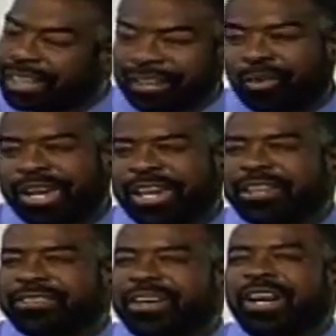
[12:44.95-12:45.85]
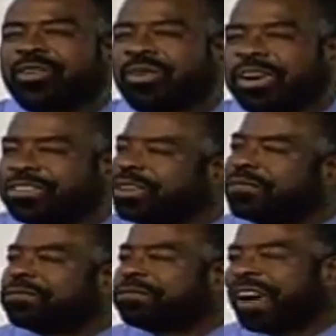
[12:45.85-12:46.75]
In other words,
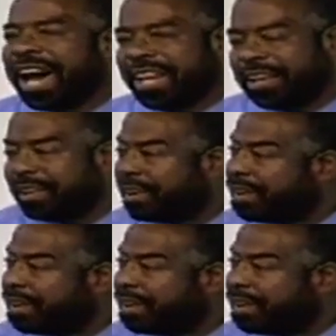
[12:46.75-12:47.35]
you're fired.